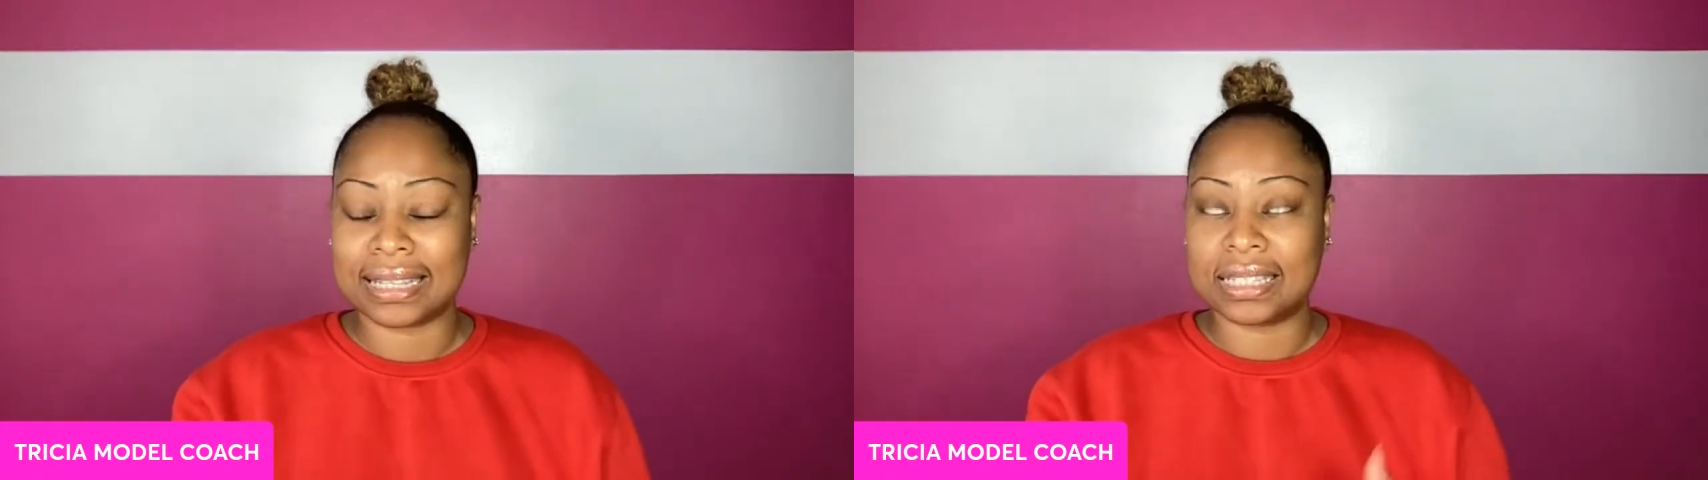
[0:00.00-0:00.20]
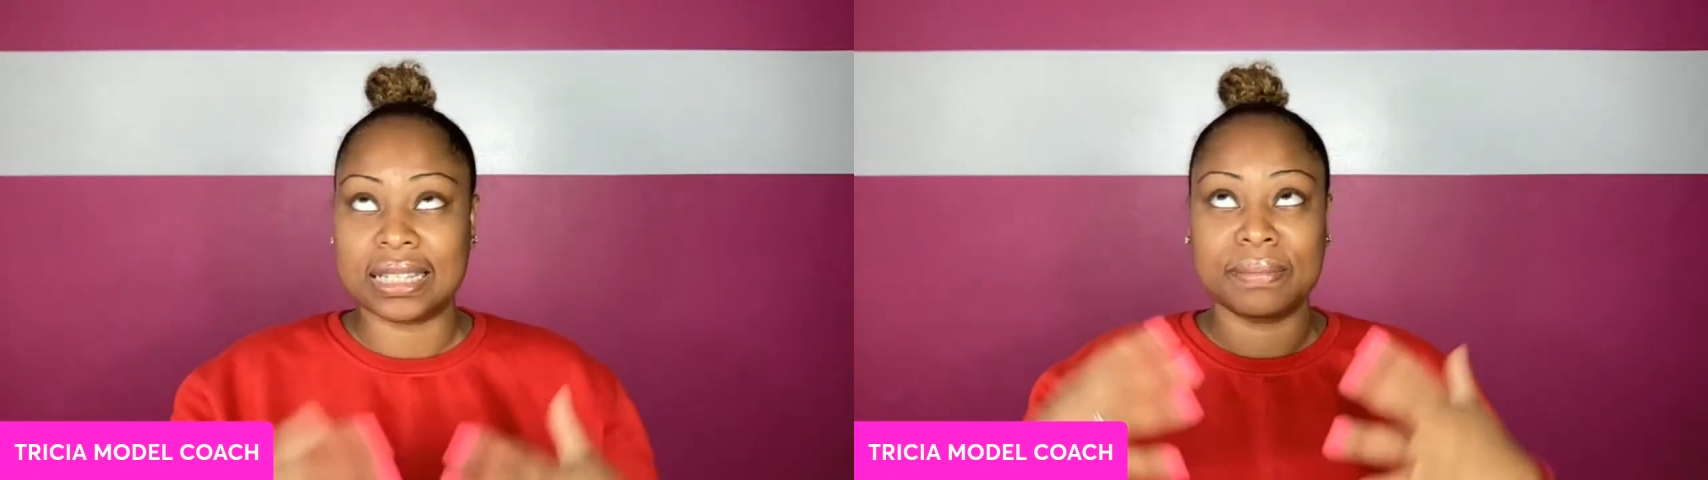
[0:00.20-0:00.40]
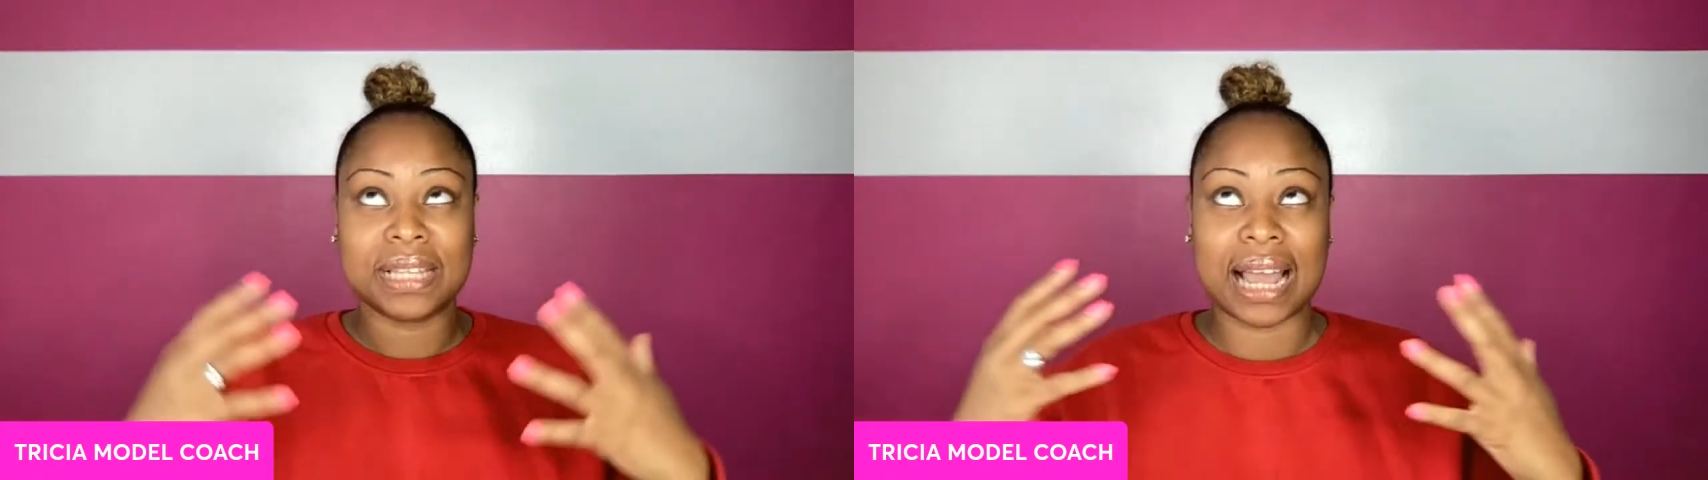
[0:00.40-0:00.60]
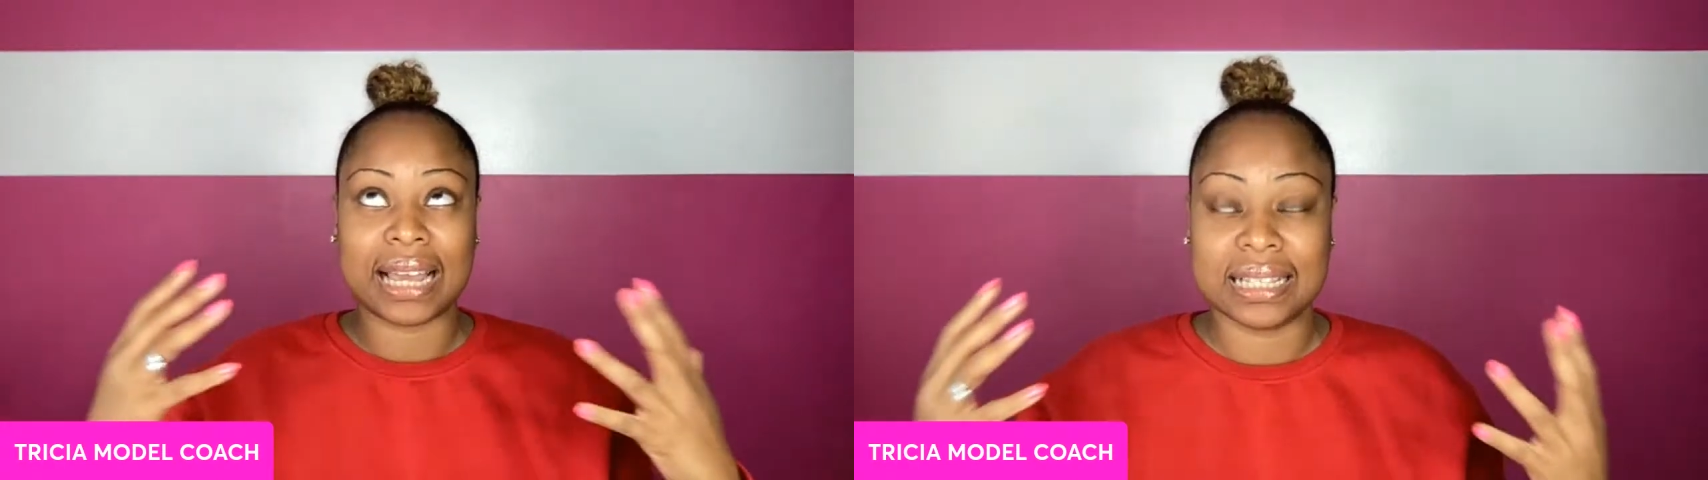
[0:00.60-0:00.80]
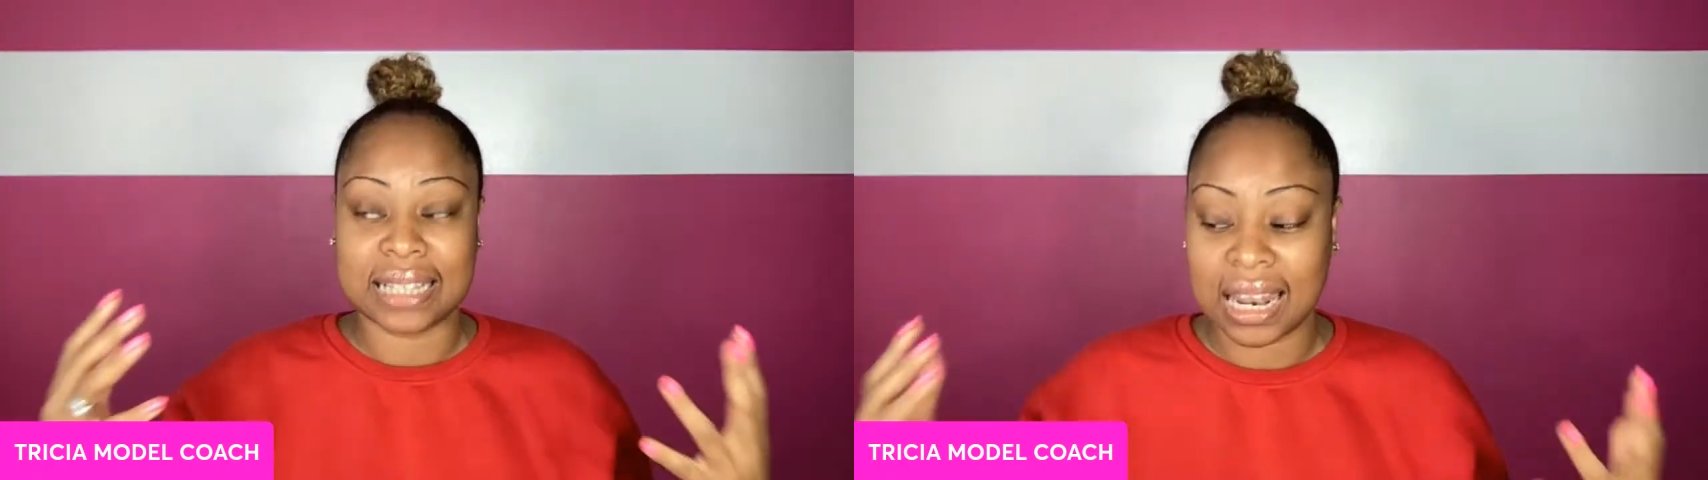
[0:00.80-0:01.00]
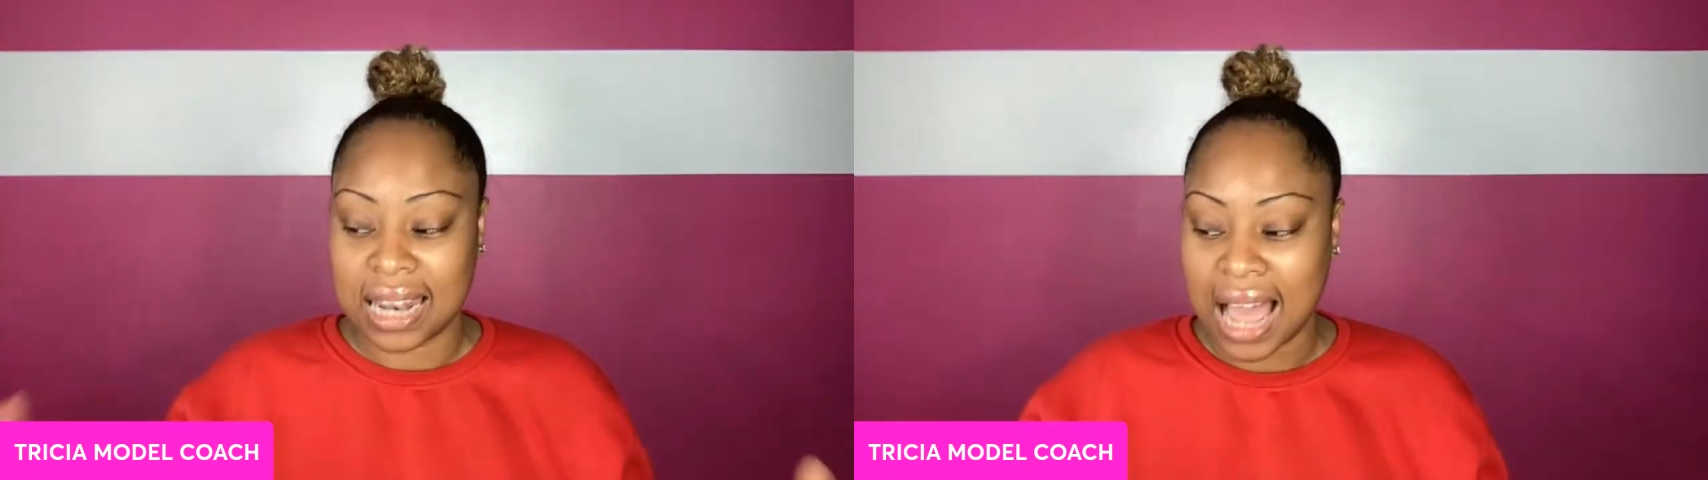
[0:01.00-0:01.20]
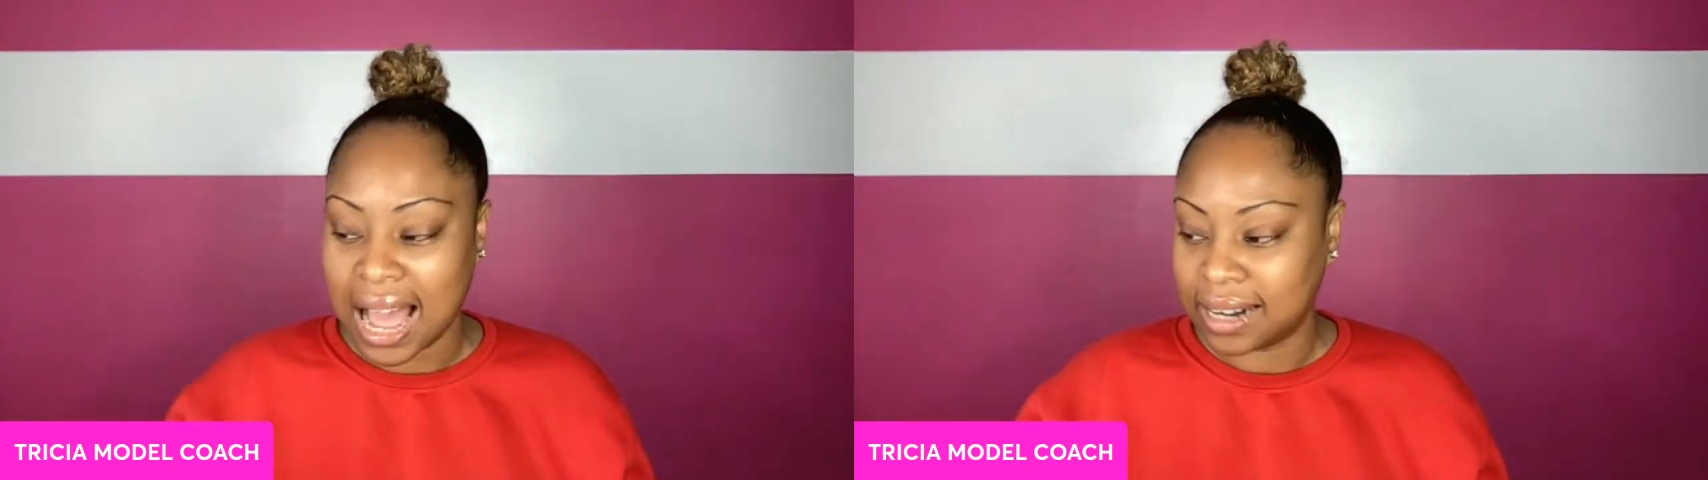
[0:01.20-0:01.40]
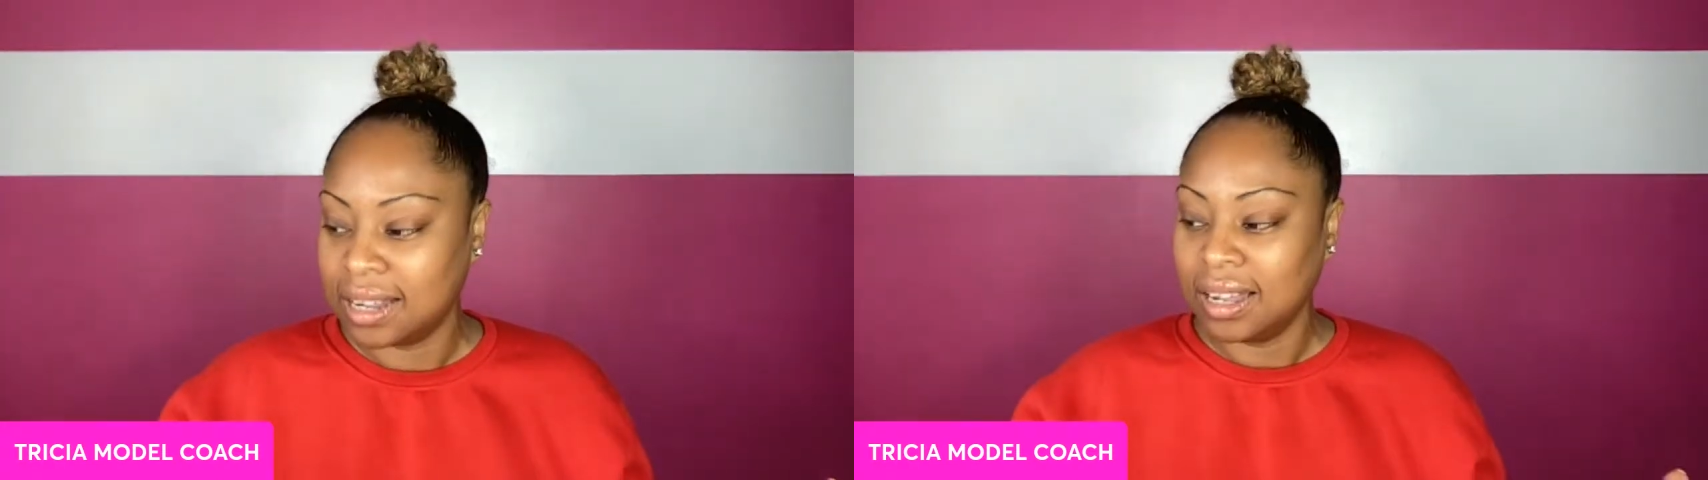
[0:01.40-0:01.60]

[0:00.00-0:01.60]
it seems like it's a lot.